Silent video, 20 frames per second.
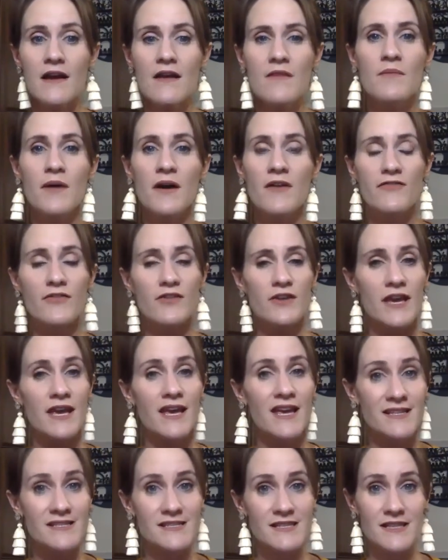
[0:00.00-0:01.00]
but for
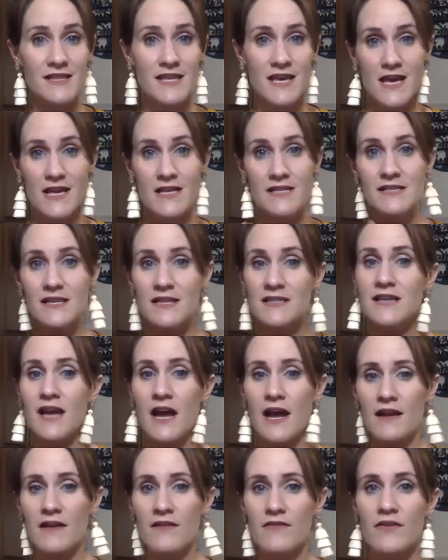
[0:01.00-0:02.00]
kids and things, it's
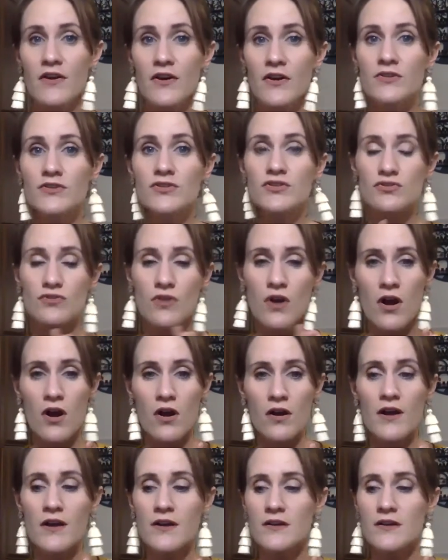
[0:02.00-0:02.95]
kind of strong.